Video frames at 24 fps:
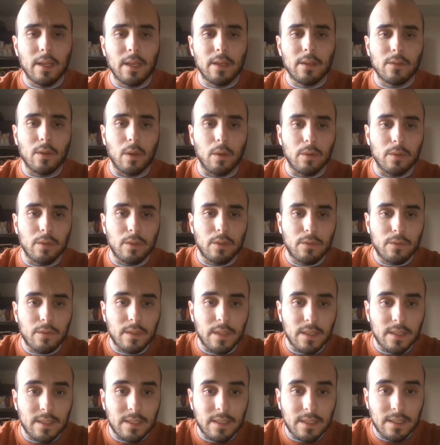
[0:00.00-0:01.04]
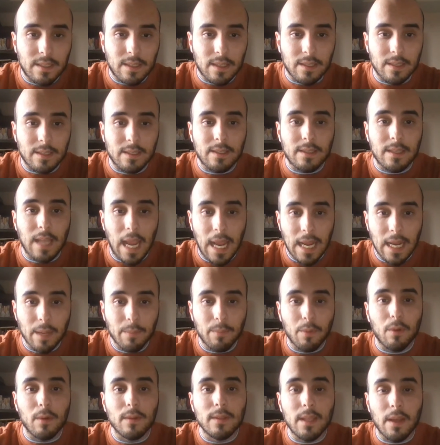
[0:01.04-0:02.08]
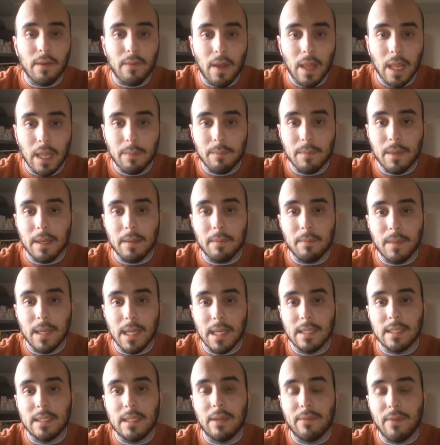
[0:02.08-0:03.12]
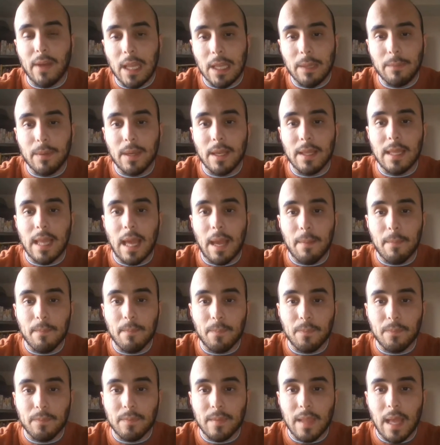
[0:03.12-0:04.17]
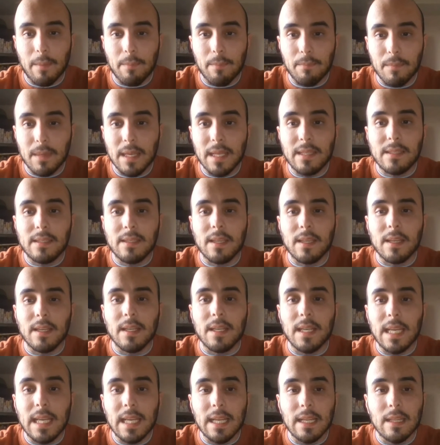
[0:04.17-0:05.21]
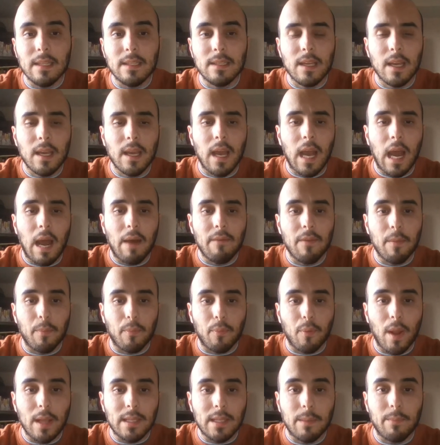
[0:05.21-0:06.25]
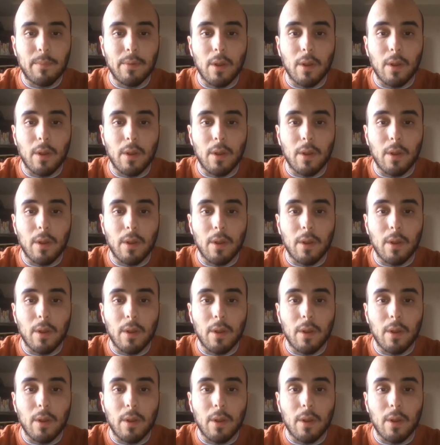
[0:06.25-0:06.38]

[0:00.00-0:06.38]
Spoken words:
So sustainable development means development that meets the needs of the present,